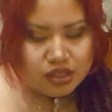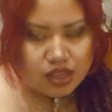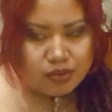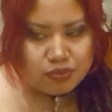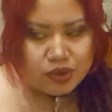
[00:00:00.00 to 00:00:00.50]

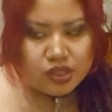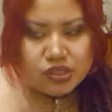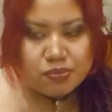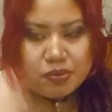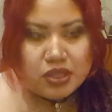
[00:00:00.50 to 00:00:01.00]

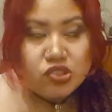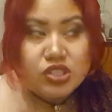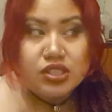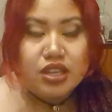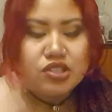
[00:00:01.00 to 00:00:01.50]
Empress, but
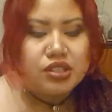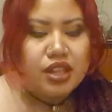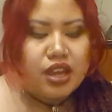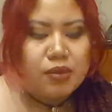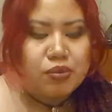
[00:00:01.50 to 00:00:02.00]
she's actually the
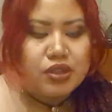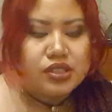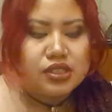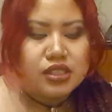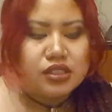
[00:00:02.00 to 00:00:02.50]
High
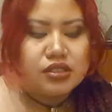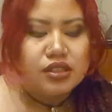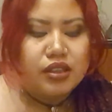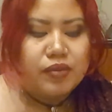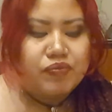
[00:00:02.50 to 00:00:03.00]
Priestess.
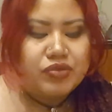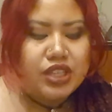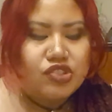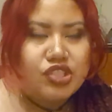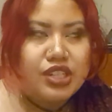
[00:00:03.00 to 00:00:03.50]

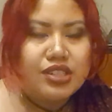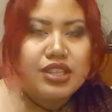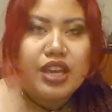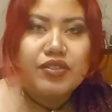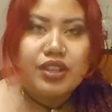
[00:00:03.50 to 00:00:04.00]
And she does
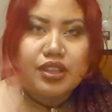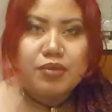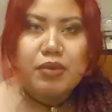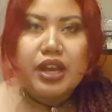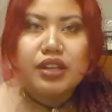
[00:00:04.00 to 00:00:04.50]
have like a
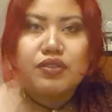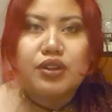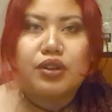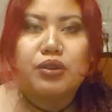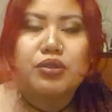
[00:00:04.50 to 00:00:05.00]
mind of
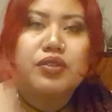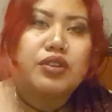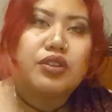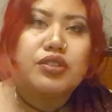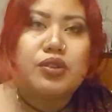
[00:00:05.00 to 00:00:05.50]
her own, of
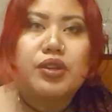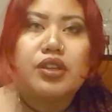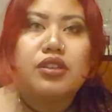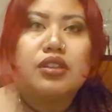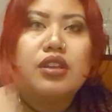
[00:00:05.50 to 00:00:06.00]
her
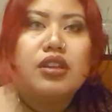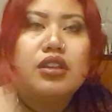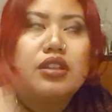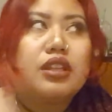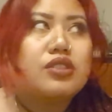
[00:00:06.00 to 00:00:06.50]
doing
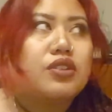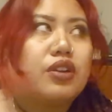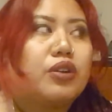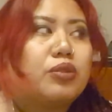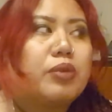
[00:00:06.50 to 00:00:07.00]
things her
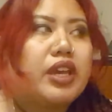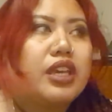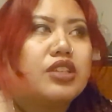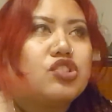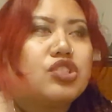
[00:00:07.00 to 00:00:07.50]
own way,
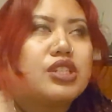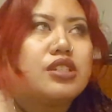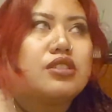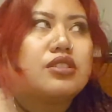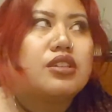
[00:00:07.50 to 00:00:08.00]
and
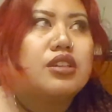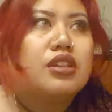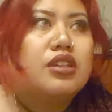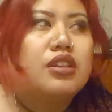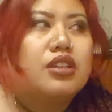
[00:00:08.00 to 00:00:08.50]
she's
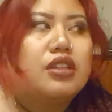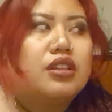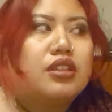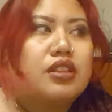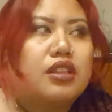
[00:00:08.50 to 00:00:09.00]

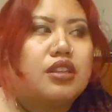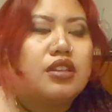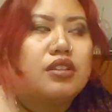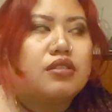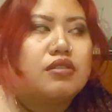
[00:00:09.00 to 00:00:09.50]

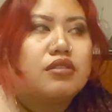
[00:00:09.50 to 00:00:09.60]
the